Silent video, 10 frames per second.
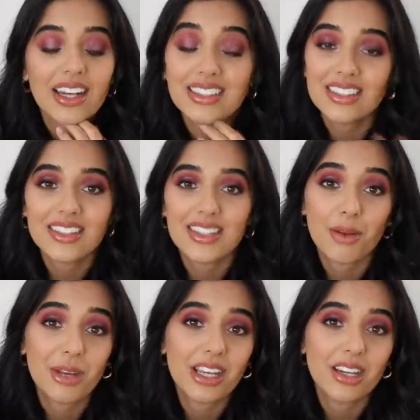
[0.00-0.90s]
I didn't
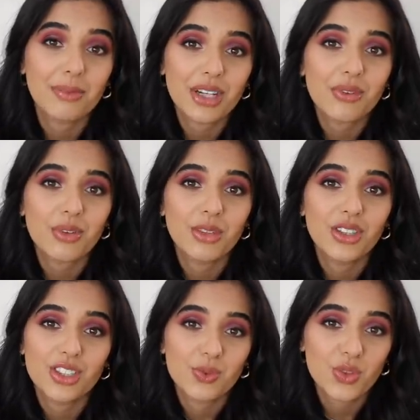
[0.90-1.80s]
start making money from
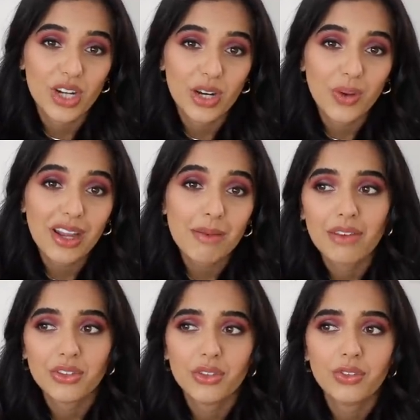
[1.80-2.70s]
YouTube straight away.
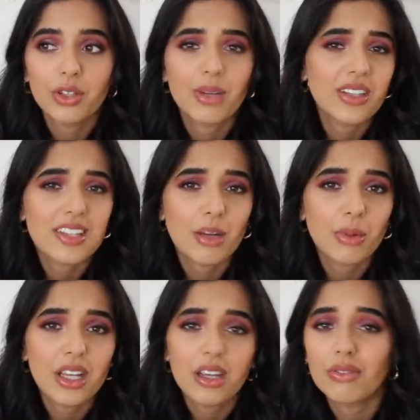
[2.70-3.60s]
After a few months, I
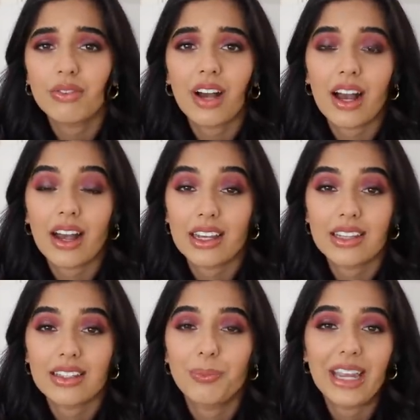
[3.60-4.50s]
believe,
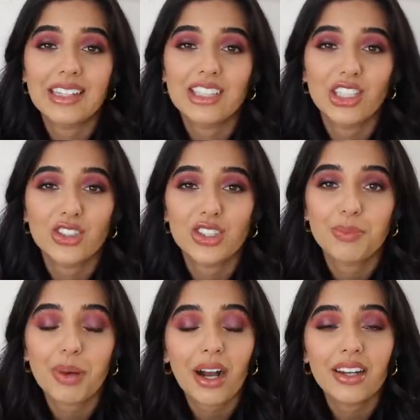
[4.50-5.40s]
I made a
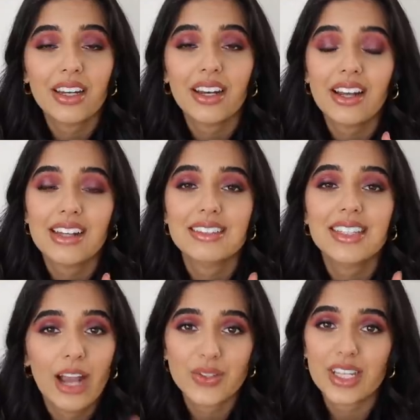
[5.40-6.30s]
YouTube partner and
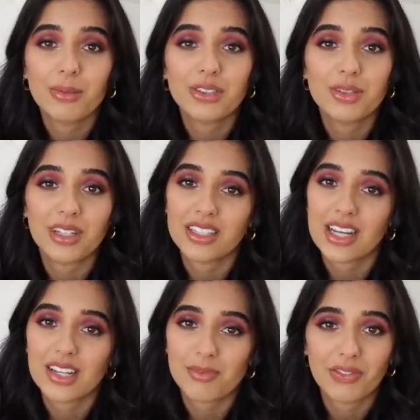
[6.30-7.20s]
I was able to
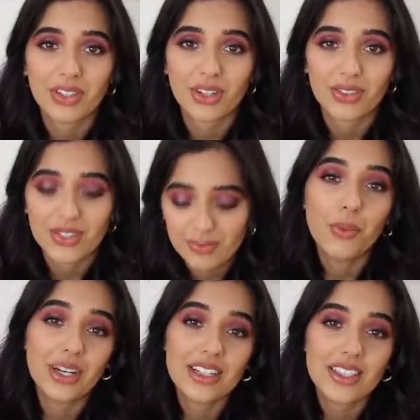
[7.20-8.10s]
monetize my videos. And
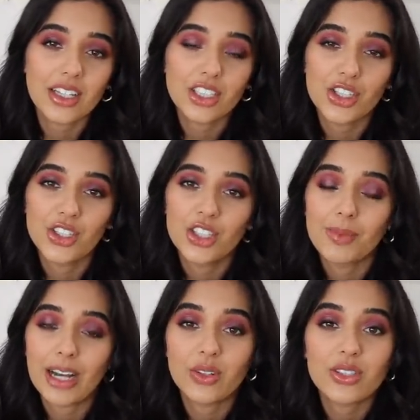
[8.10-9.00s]
when I started YouTube,
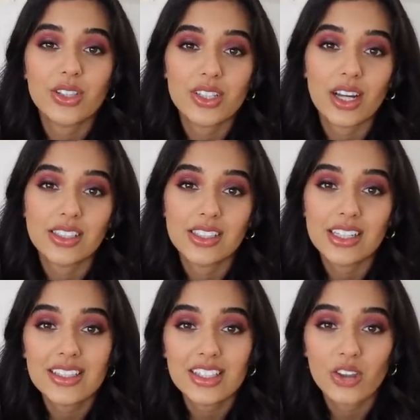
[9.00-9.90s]
I also started
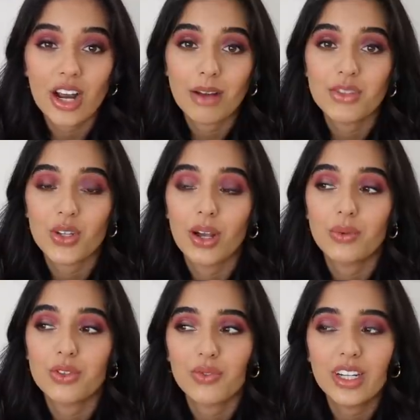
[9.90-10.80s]
Instagram, so I
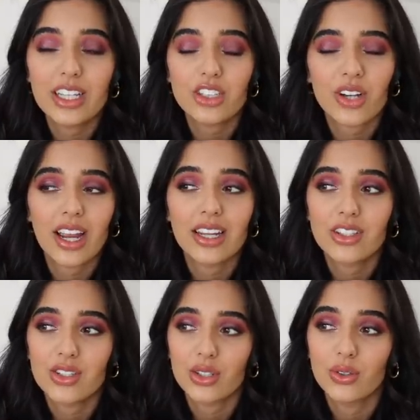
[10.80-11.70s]
was really trying
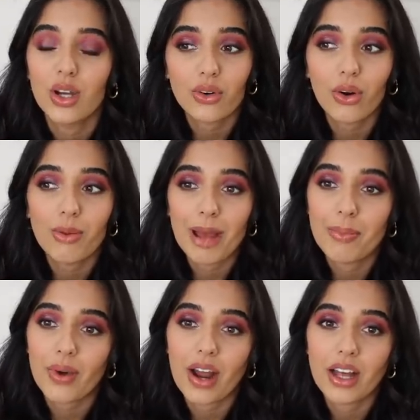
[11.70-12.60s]
to grow my
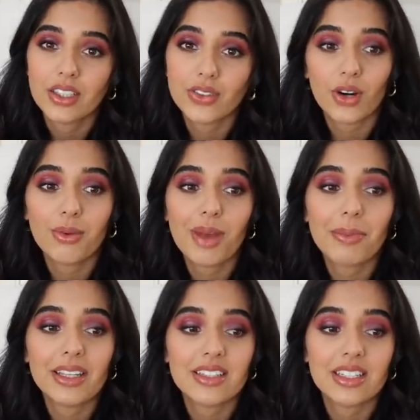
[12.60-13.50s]
brand, grow my
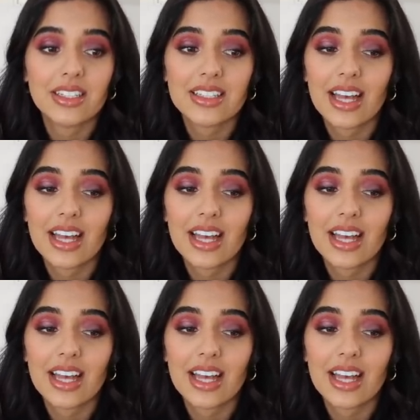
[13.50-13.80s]
business.